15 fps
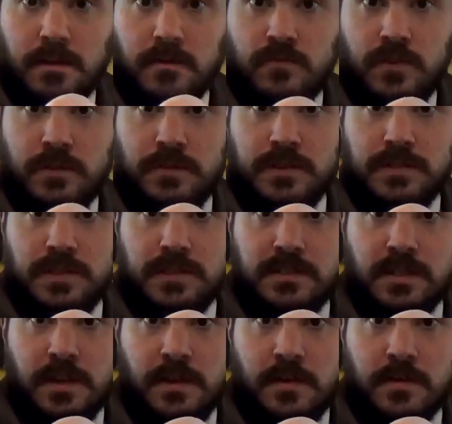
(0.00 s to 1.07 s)
Very
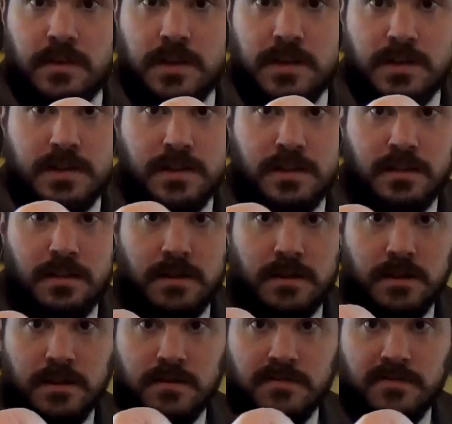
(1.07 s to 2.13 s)
detailed, a lot
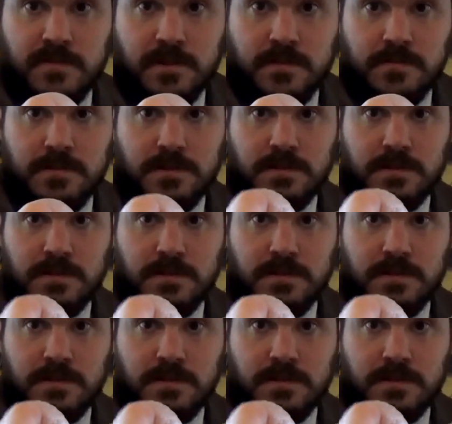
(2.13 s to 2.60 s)
of info.